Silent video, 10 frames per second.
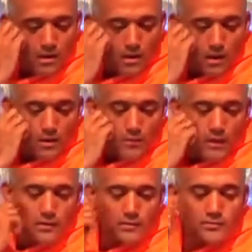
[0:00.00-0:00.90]
Um,
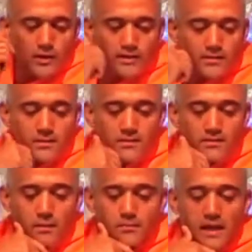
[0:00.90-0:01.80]
I'll also try to discuss
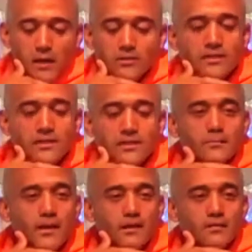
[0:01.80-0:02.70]
some doubts that
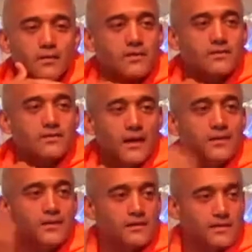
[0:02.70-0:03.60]
many of us as
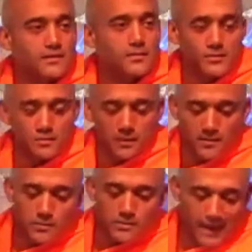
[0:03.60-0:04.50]
sadhakas, as spiritual
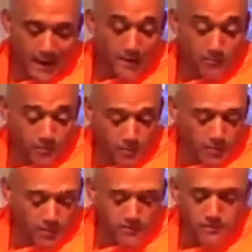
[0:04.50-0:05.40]
aspirants, have
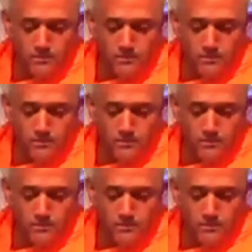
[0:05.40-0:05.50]
about